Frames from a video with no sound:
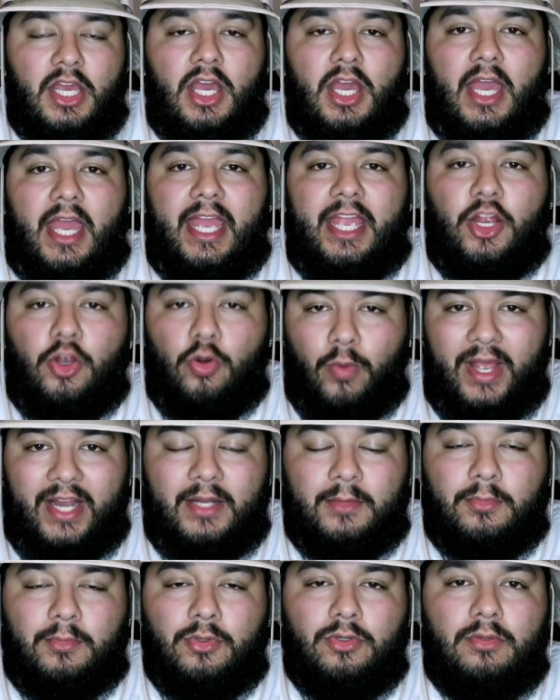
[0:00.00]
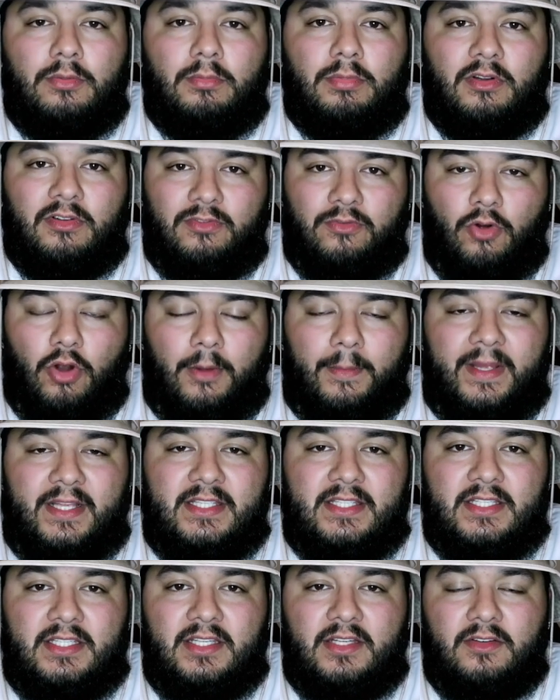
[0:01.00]
Incredible
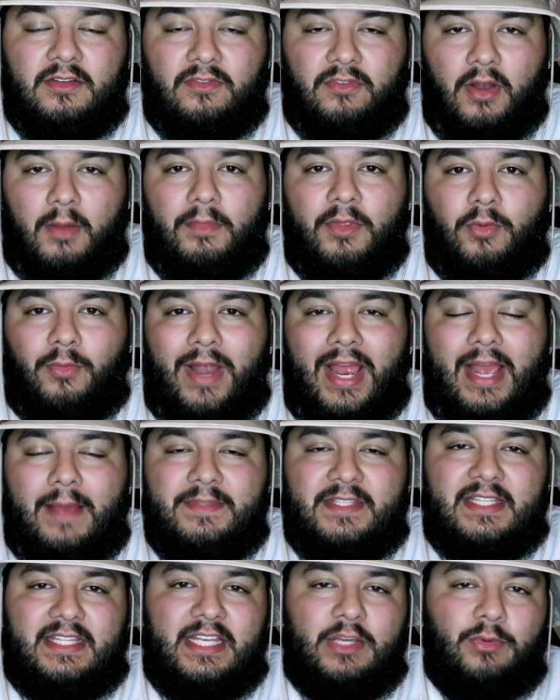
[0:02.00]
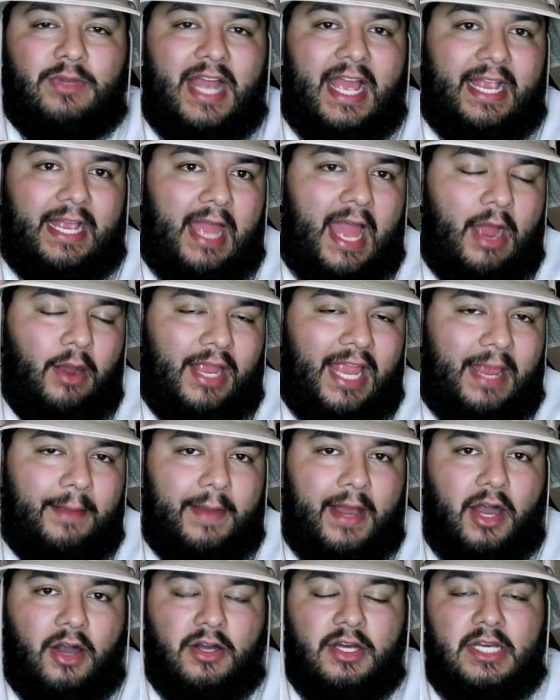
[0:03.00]
performance from the Rams. I think when I
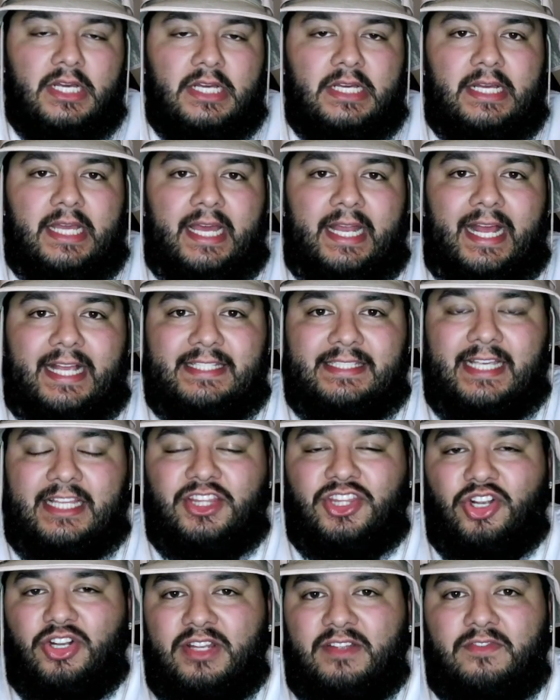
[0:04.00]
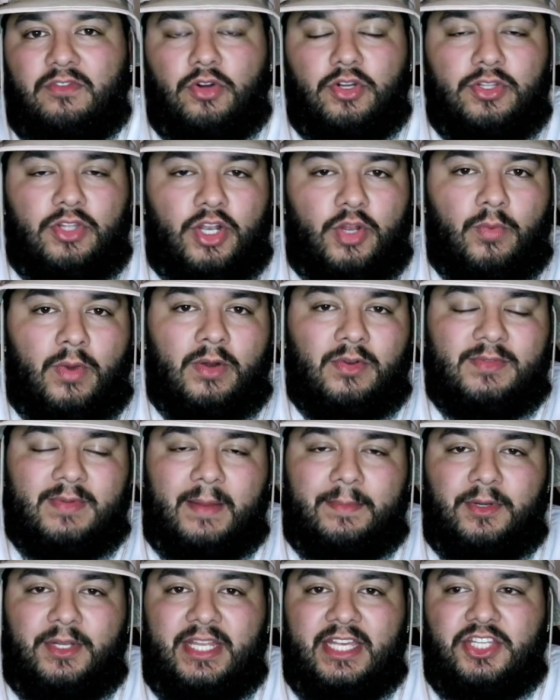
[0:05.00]
came out and I said 34-31 was
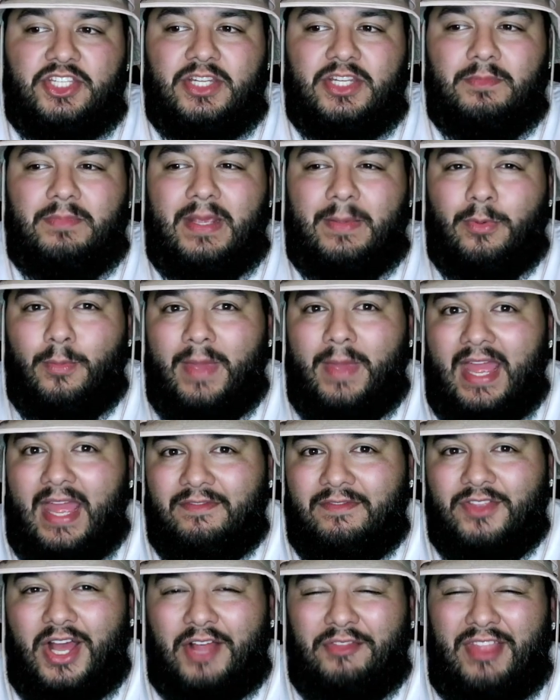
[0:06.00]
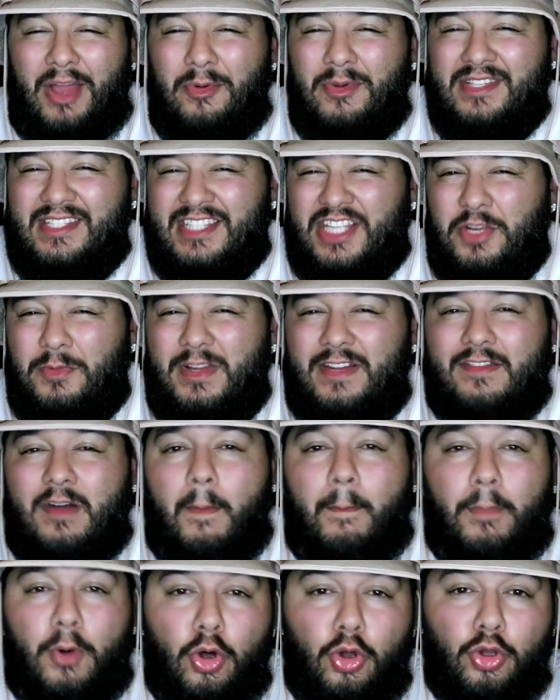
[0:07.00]
my prediction, people may have thought that was a little bit of
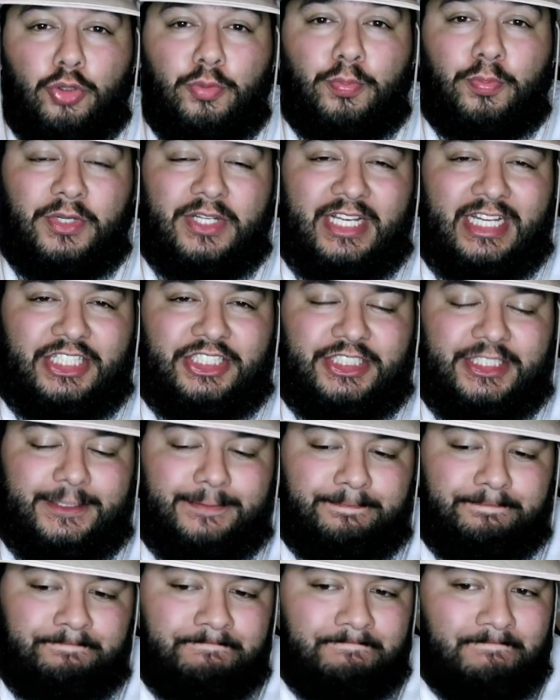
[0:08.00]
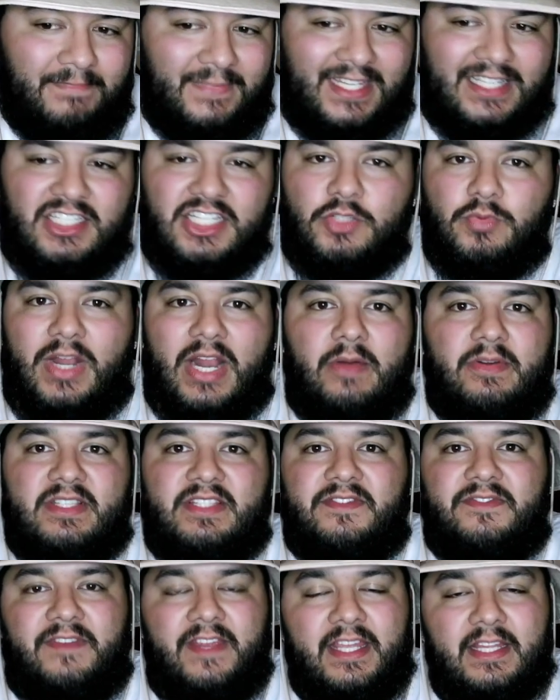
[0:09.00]
a bold prediction. It's just what I
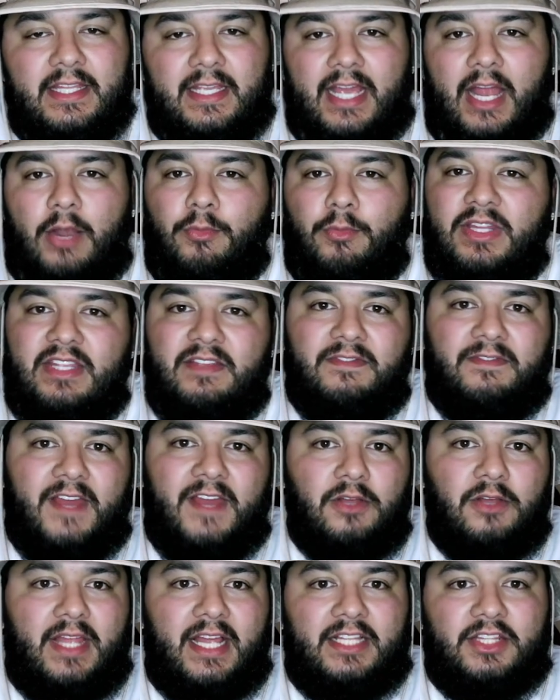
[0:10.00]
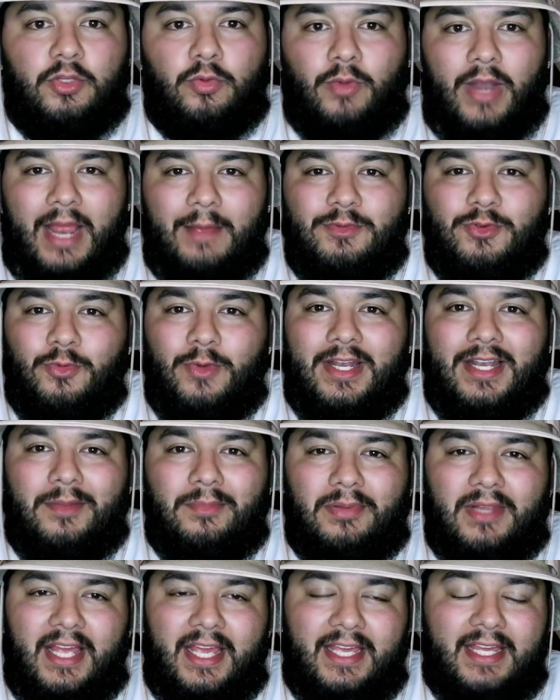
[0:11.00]
was feeling. I really felt like the Rams were ready to
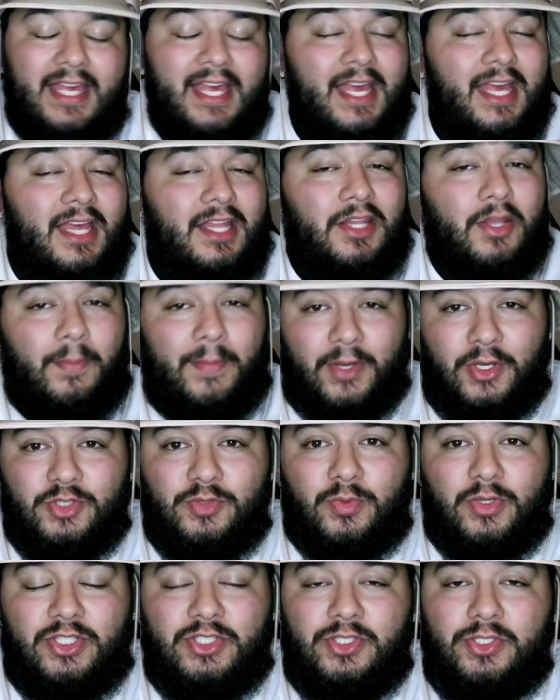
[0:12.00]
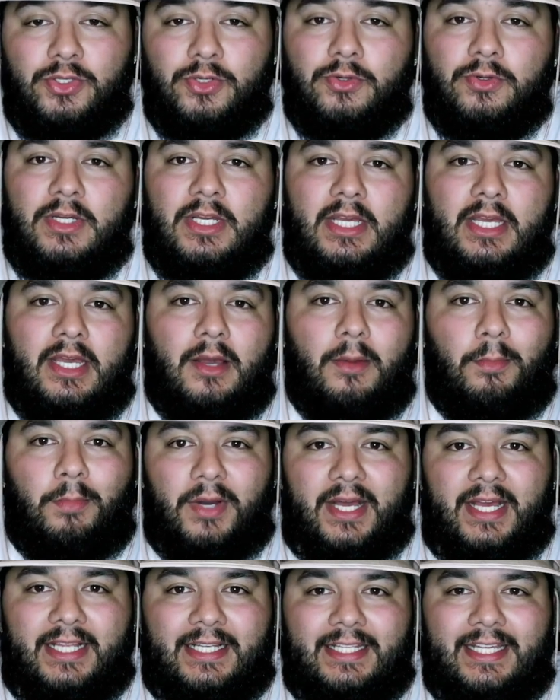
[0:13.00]
play. The Bills were too,
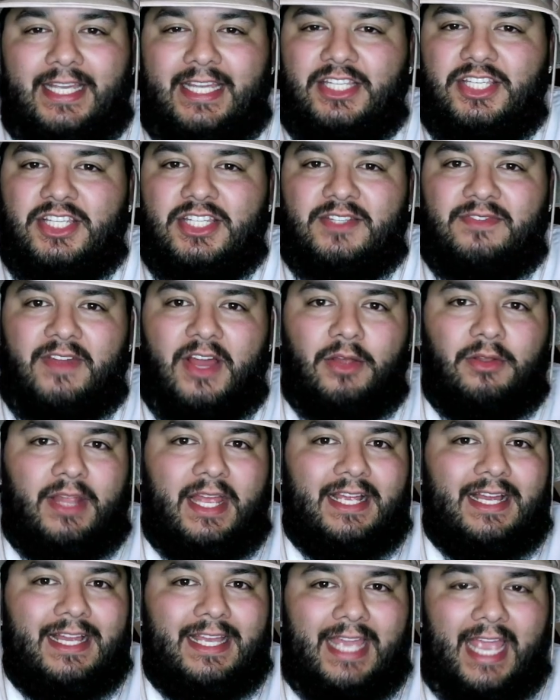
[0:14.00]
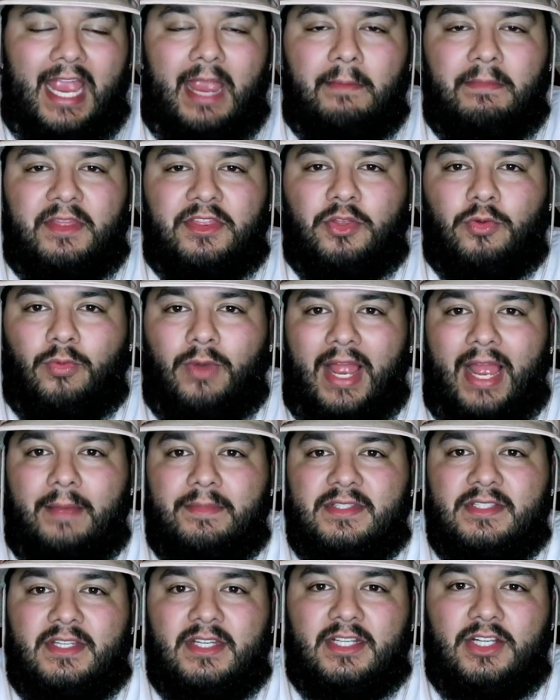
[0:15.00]
but it just felt like a game that the
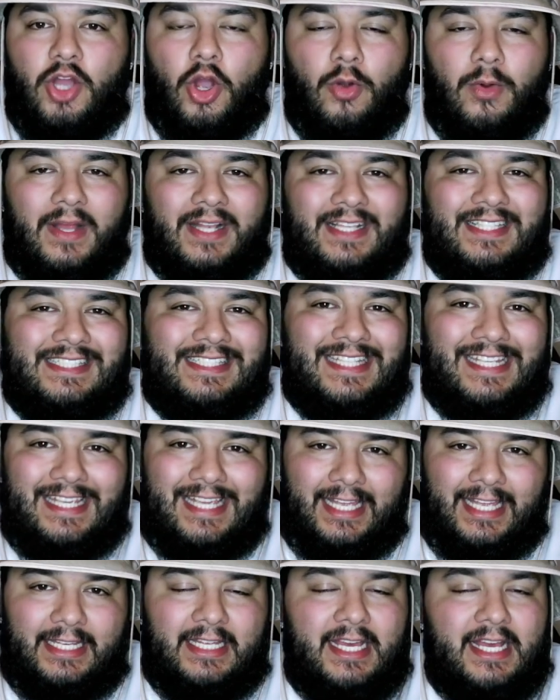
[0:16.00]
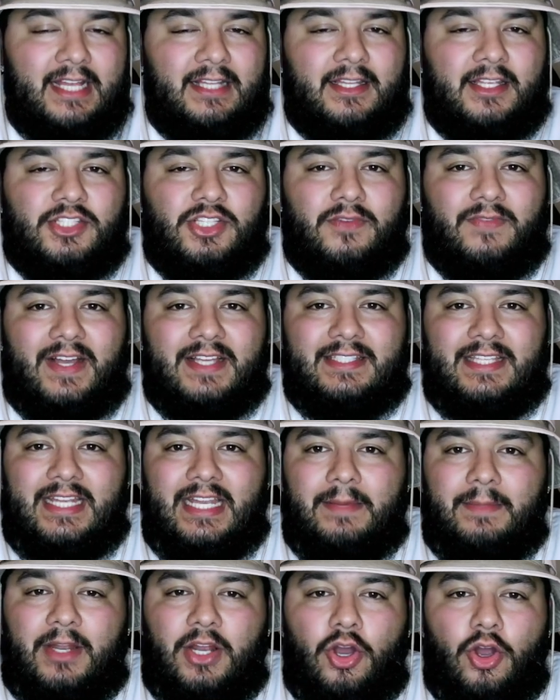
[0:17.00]
Rams could go in, sneak in to SoFi
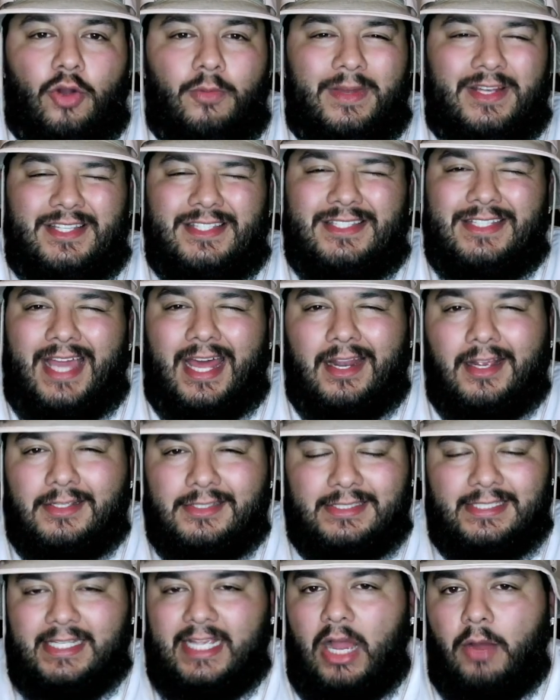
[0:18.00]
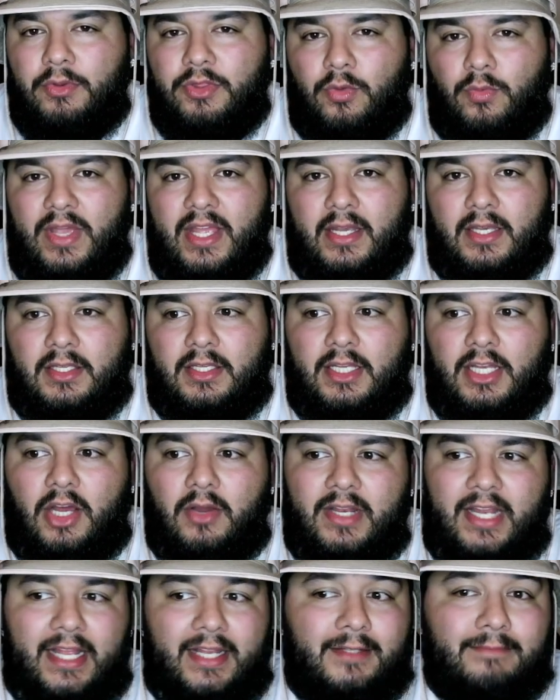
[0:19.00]
Stadium at home and just kind of sneak out with a win,
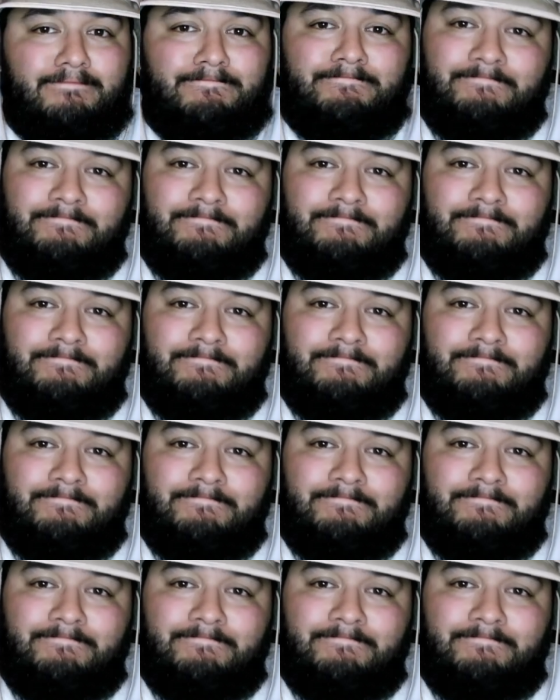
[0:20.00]
and